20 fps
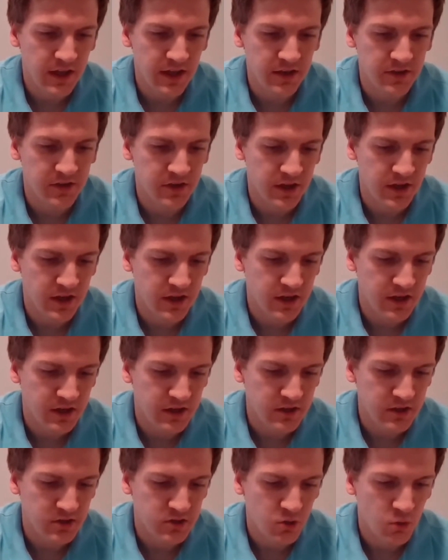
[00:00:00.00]
And
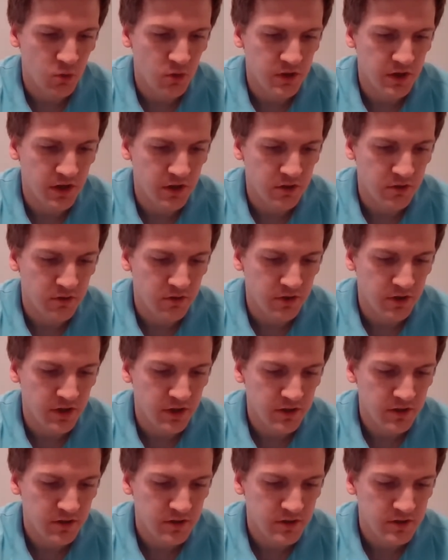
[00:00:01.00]
then
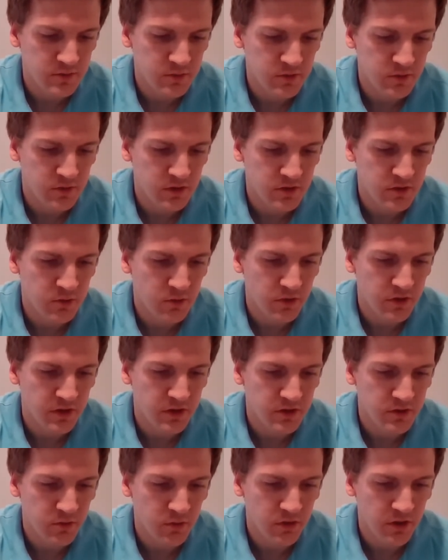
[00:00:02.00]
23 is between
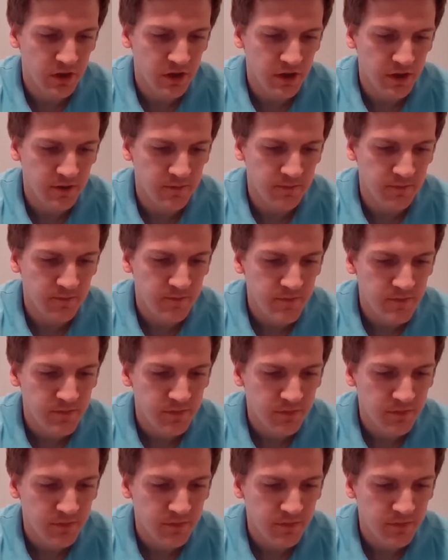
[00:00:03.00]
20 and 28.